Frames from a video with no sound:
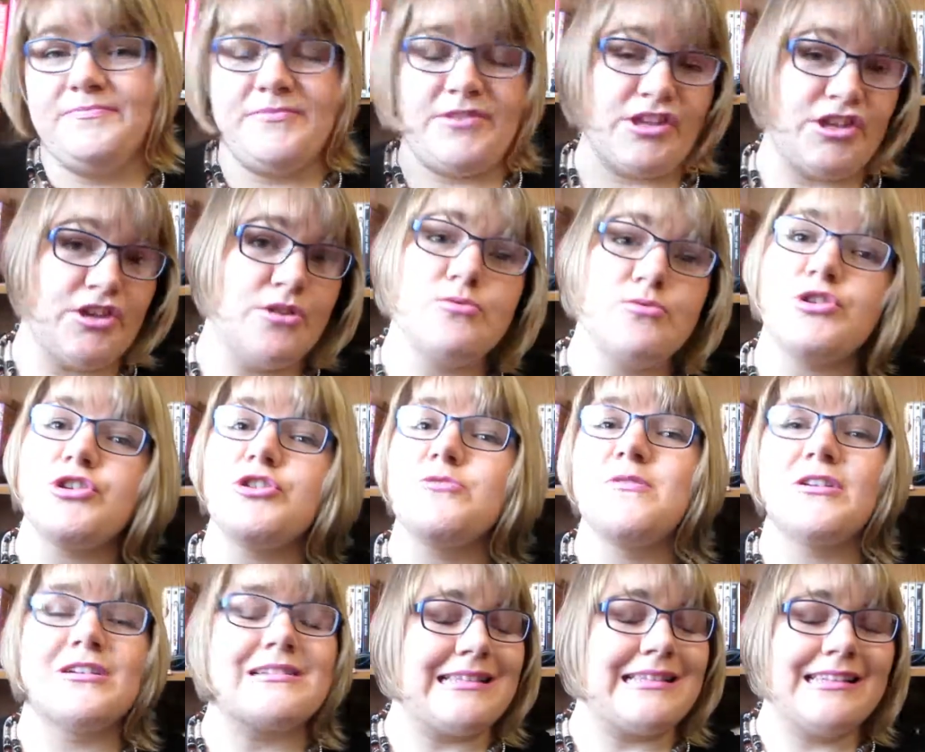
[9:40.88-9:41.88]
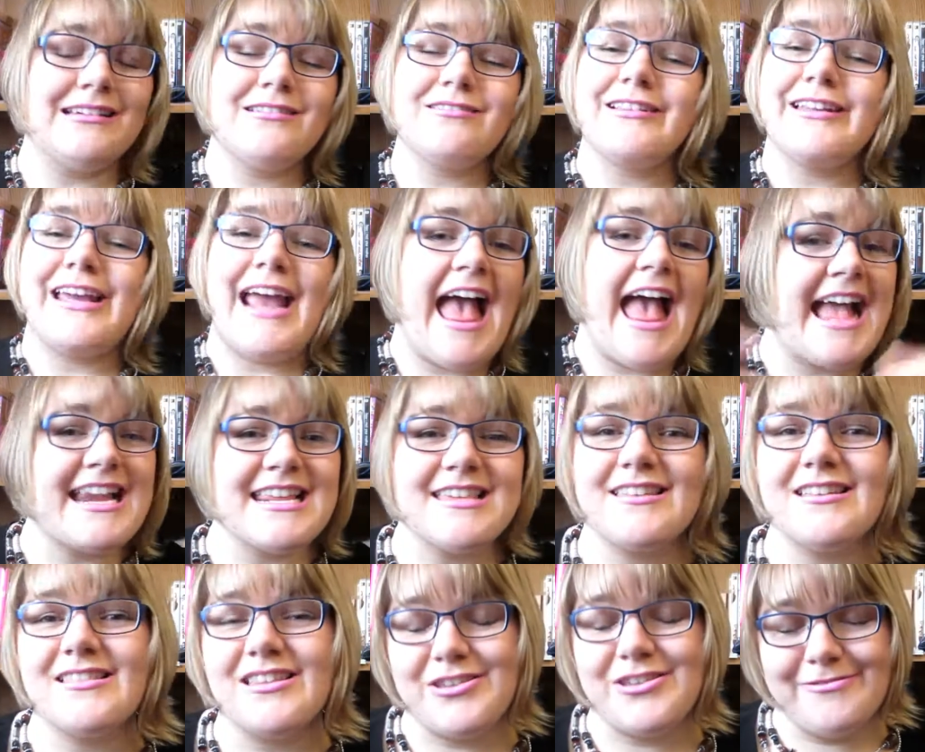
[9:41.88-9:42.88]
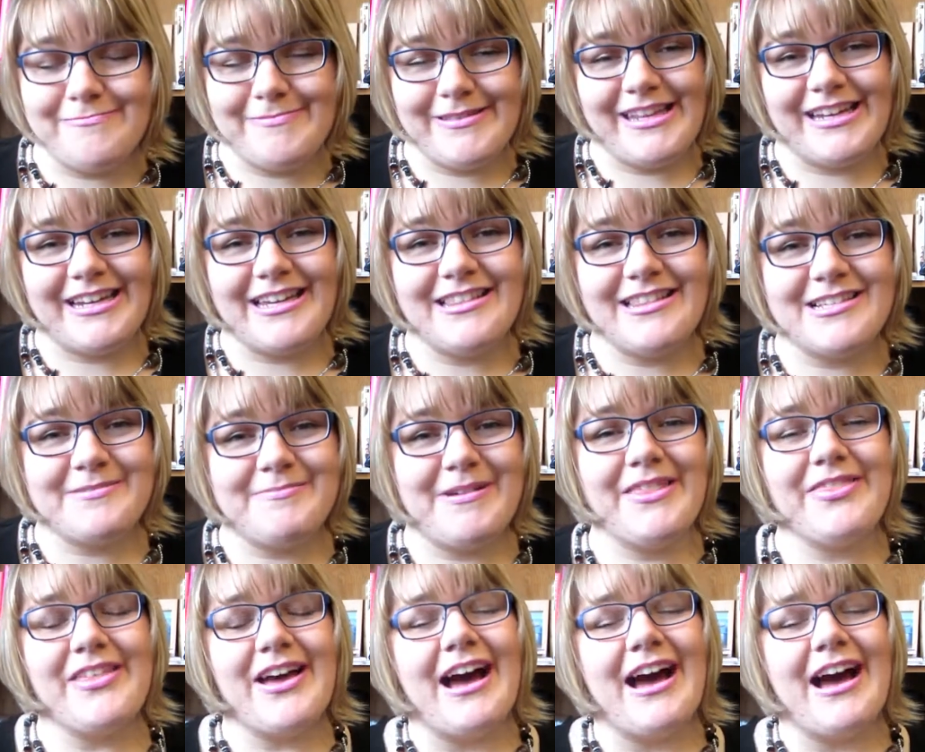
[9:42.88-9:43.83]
YouTubers, literally anything that you've been liking this month.